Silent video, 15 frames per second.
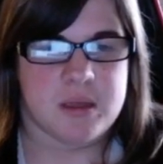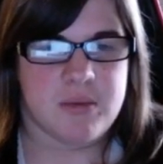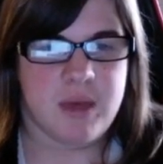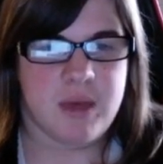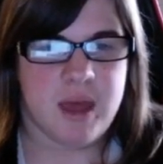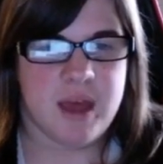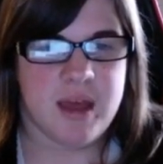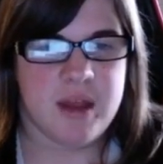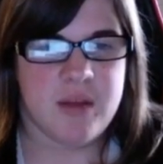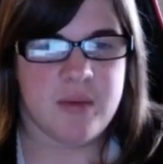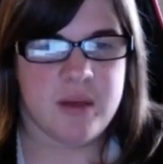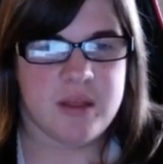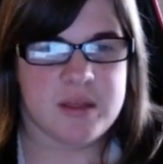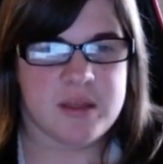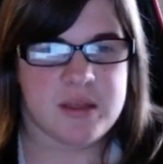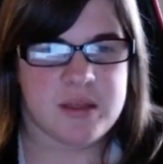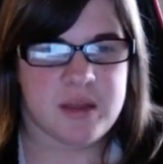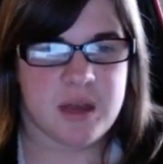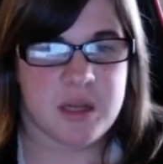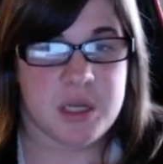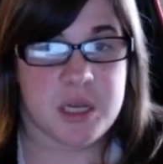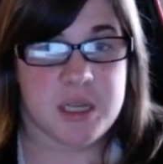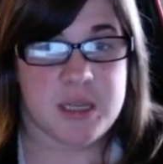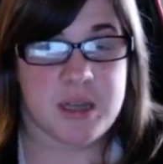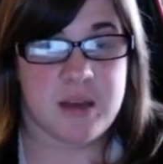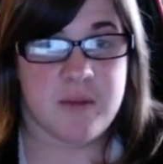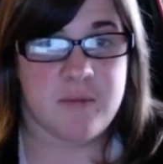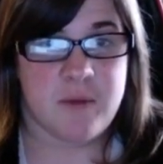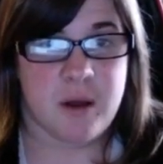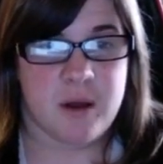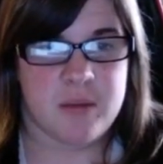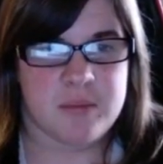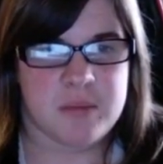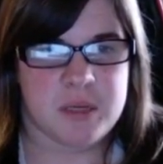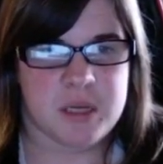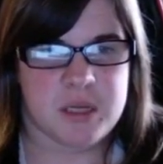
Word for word: So yeah, anyway, this is uh, Jesse from